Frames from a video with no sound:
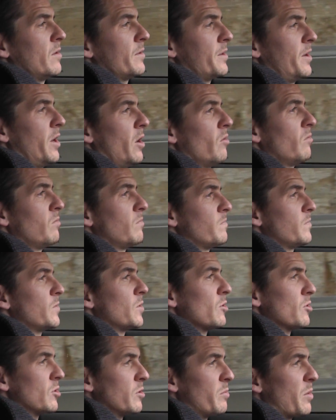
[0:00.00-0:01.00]
you know,
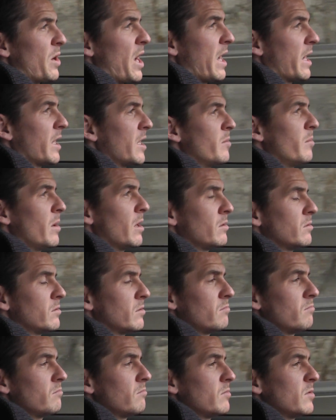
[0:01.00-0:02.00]
sort of bragging about
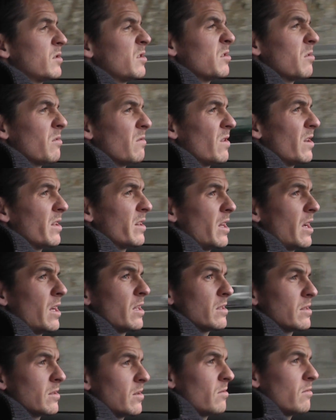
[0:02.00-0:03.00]
stuff like
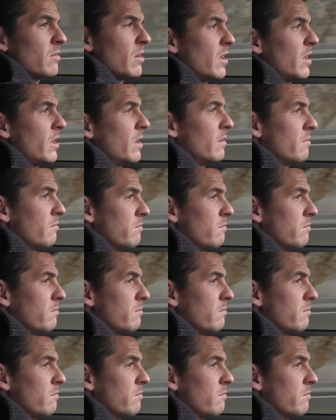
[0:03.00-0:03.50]
that. It's not really,